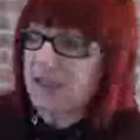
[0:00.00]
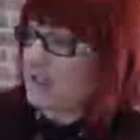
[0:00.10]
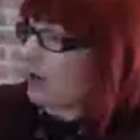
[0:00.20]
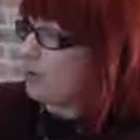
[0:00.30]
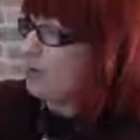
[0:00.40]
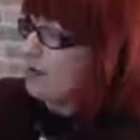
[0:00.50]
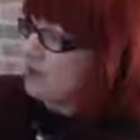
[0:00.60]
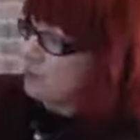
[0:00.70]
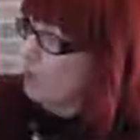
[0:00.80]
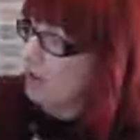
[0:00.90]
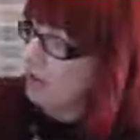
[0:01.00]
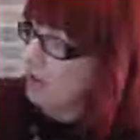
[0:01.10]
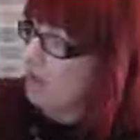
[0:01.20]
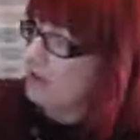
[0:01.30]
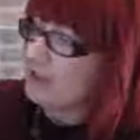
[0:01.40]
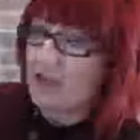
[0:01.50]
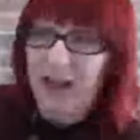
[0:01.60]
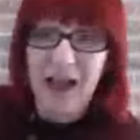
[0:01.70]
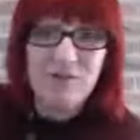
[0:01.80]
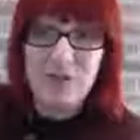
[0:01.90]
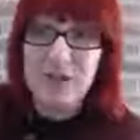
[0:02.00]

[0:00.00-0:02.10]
Now, this one is, I've just